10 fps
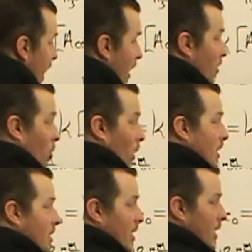and the
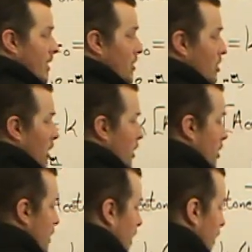rest of the
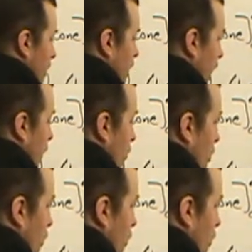concentration stayed the same. So